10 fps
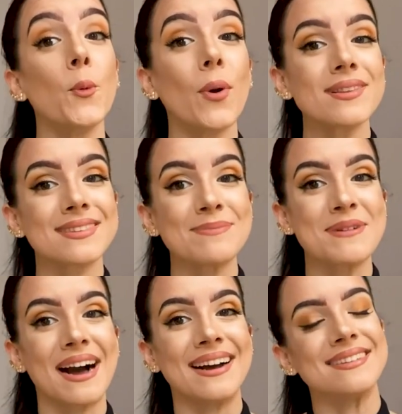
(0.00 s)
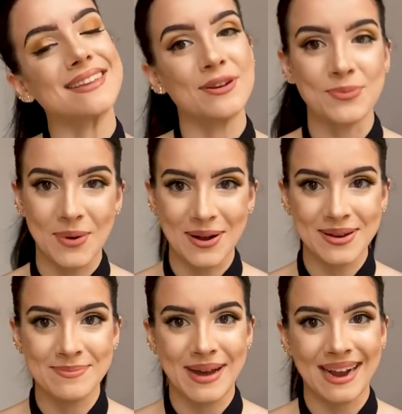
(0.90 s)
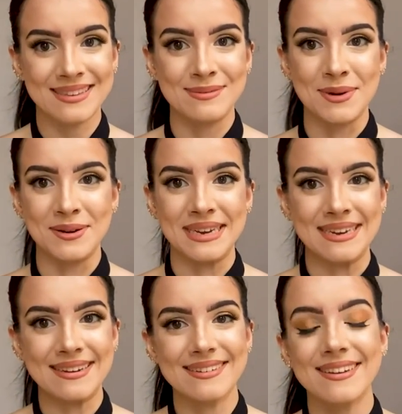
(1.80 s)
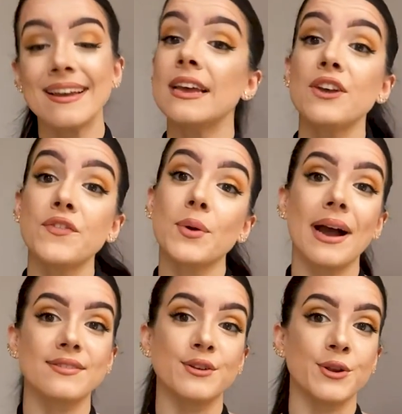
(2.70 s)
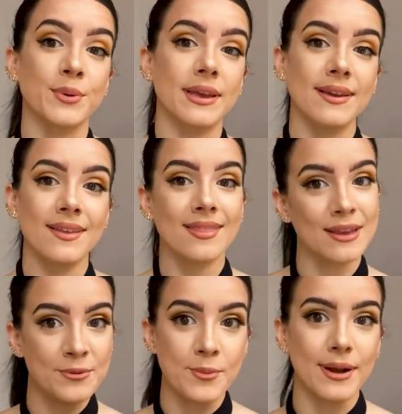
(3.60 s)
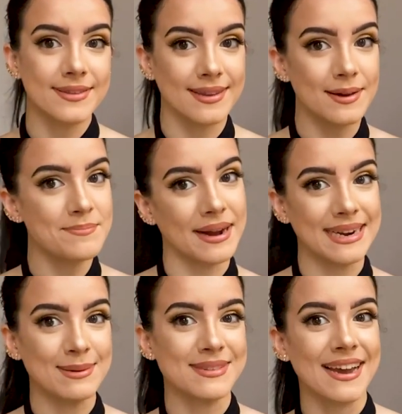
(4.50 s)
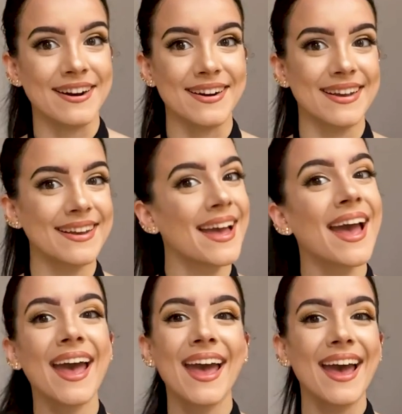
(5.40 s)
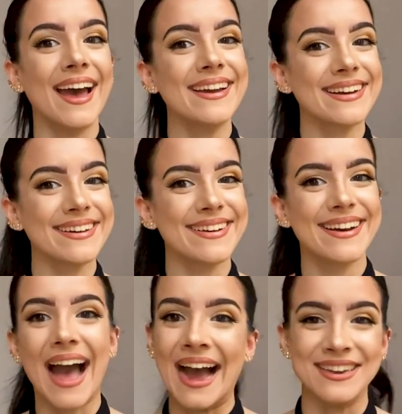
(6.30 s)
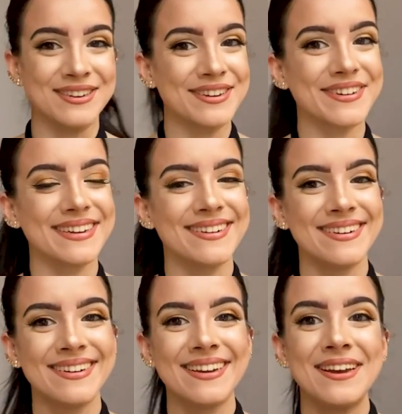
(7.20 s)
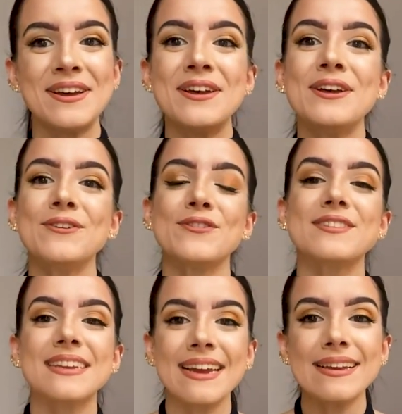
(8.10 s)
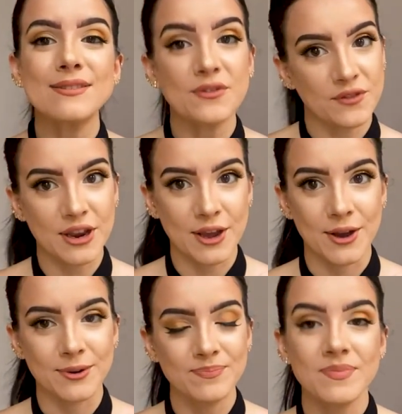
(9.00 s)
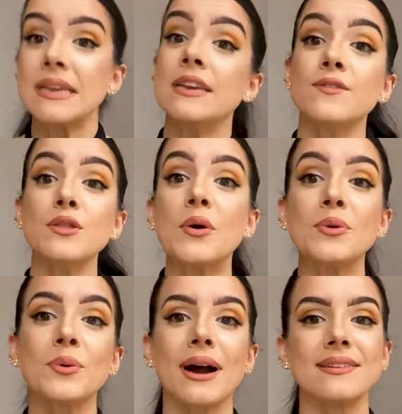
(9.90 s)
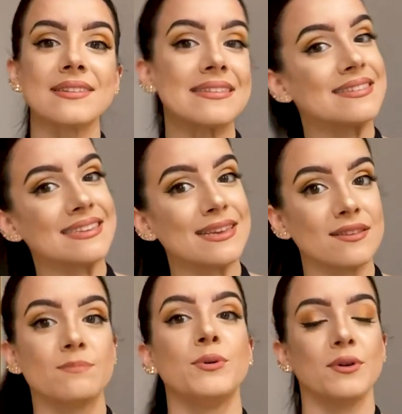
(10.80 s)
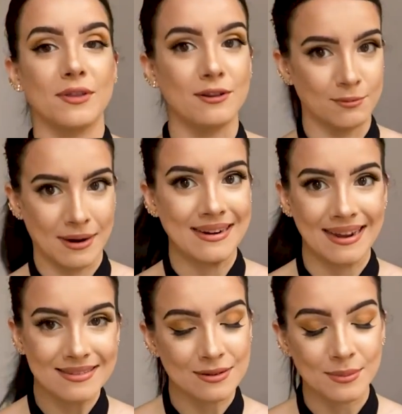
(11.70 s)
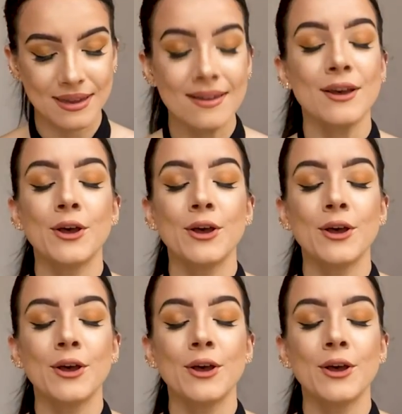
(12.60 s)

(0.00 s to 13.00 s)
What's up, guys, and welcome back to Moaning. If you guys are new here, then what's up? My name's Erica. Heya, how you doing? For today's video, even though you guys can see this book that is right next to me,